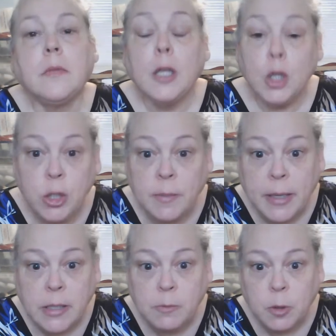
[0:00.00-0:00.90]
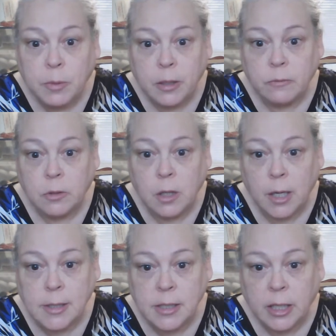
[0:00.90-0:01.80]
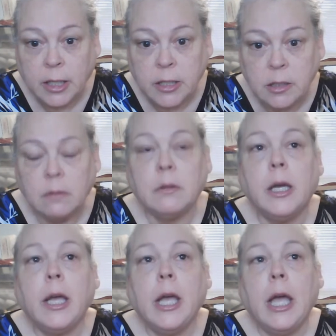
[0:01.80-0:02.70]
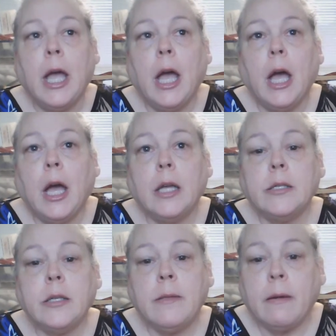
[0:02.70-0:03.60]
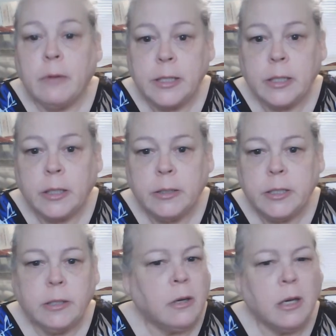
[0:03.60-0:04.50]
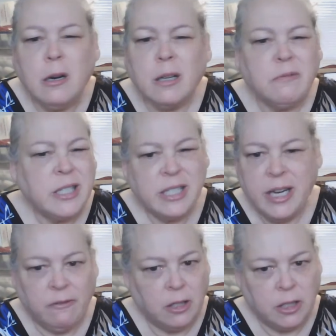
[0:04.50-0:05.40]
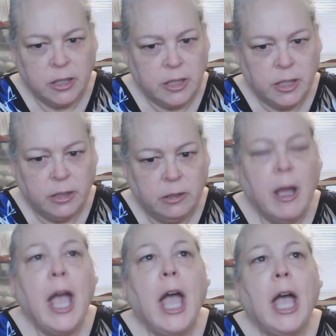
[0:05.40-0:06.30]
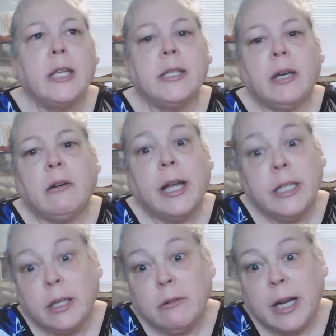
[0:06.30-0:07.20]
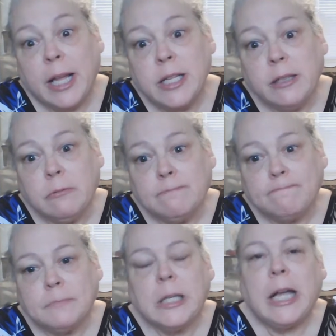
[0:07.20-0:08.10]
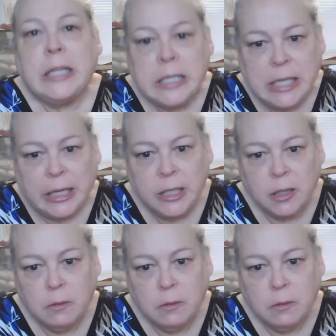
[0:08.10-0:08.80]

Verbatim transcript: She makes more beautiful cards than I do. So that wasn't going to do. A card was never going to do. So I did what I do. I designed a,